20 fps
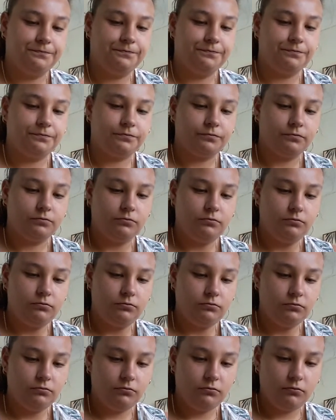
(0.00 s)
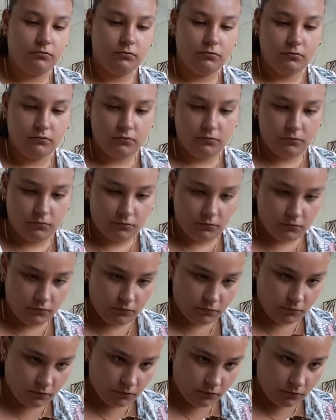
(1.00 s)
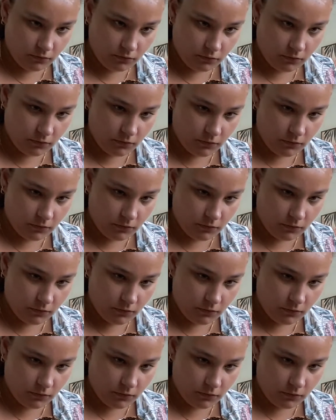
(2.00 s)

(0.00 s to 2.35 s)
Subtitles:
Nothing is said.